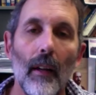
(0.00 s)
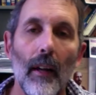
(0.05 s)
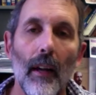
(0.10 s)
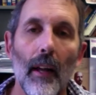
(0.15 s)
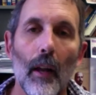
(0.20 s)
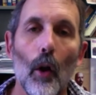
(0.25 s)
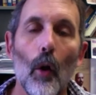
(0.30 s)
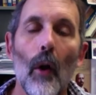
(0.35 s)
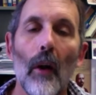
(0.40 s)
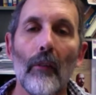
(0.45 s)

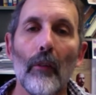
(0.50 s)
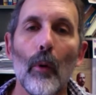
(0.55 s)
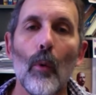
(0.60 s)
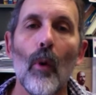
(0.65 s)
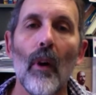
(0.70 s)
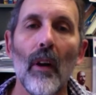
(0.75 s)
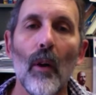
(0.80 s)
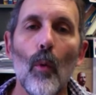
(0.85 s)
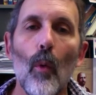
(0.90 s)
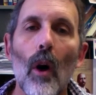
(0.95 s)
Hello,
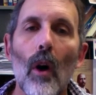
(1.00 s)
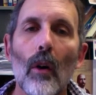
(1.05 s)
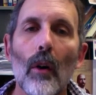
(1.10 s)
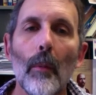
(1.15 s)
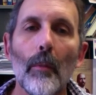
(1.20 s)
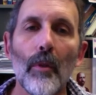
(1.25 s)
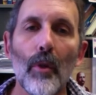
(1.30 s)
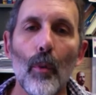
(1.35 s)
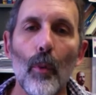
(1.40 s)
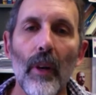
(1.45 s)
everyone, and
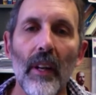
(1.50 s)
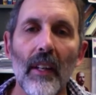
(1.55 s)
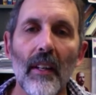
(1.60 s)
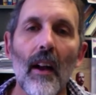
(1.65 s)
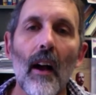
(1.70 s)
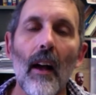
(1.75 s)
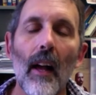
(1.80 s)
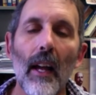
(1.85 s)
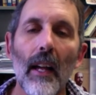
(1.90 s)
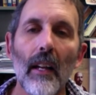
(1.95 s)
welcome to week
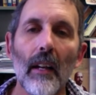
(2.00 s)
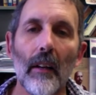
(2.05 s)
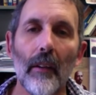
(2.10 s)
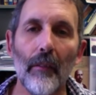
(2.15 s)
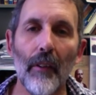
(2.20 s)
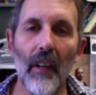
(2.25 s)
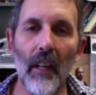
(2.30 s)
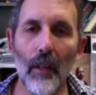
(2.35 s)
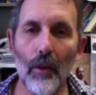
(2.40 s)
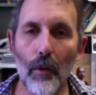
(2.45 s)
9 of
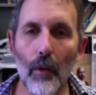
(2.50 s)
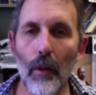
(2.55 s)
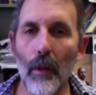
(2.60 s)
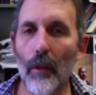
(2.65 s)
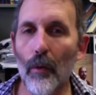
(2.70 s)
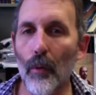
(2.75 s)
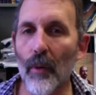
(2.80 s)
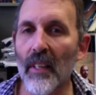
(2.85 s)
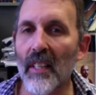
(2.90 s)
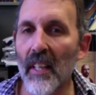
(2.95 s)
History
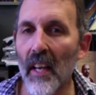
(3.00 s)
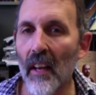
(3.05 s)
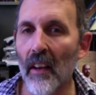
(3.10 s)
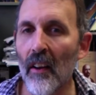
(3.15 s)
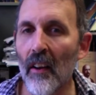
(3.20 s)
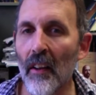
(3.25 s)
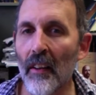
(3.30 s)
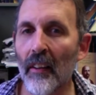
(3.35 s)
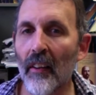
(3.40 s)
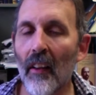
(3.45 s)
310
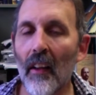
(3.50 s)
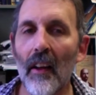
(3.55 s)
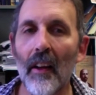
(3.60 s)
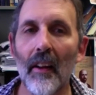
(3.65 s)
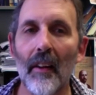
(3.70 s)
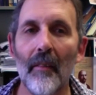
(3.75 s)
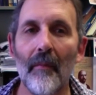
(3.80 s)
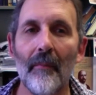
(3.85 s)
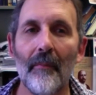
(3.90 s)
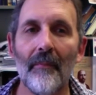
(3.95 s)

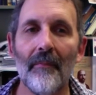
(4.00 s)
Online.